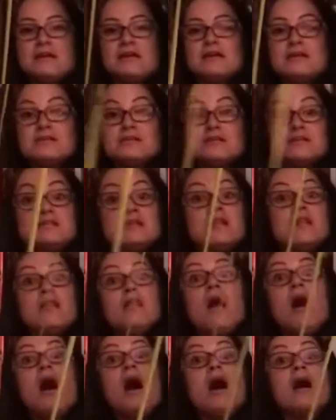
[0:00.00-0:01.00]
So, it's a
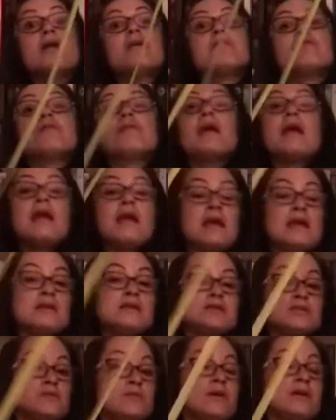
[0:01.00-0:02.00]
lot of rain in
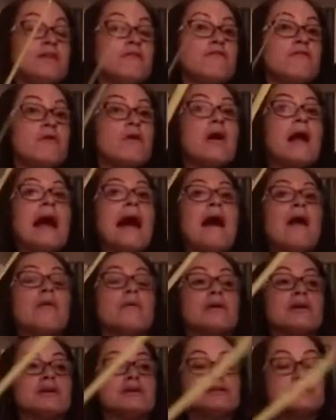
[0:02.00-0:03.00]
24
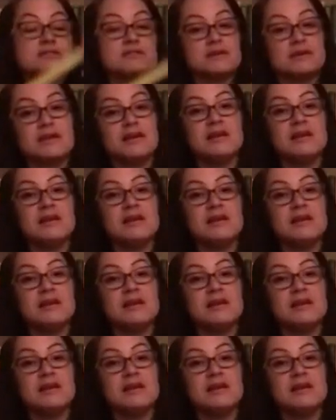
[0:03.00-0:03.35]
hours.